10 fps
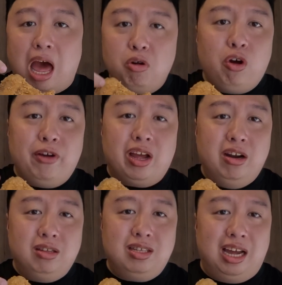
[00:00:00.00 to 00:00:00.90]
I don't know if I can
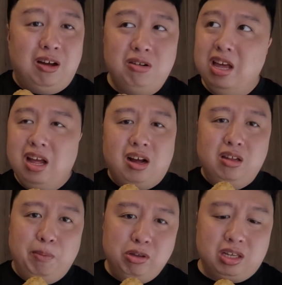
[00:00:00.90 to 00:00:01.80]
hear the sound,
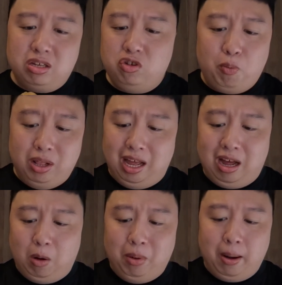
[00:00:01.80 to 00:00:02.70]
because the music is super
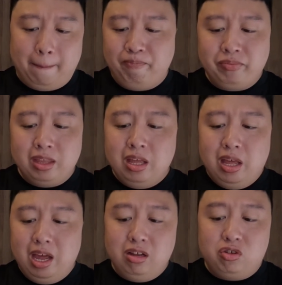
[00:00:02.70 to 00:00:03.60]
loud,
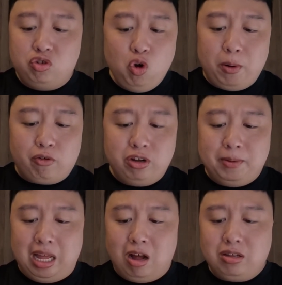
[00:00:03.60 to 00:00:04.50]
but it is super
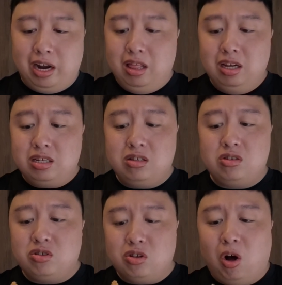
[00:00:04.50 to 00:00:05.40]
crispy on the outside. It looks
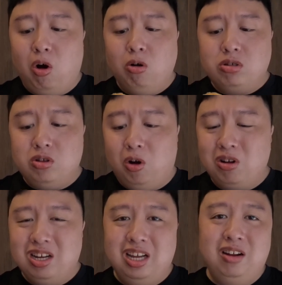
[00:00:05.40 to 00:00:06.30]
so
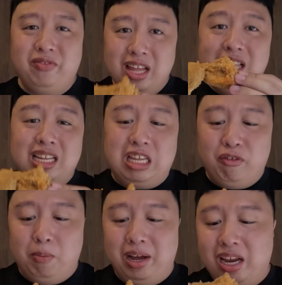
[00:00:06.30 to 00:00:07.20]
good. Let's
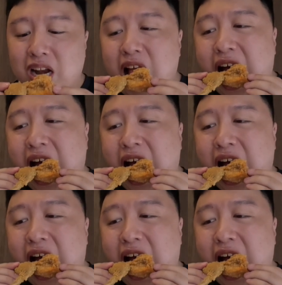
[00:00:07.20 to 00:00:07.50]
give it a bite.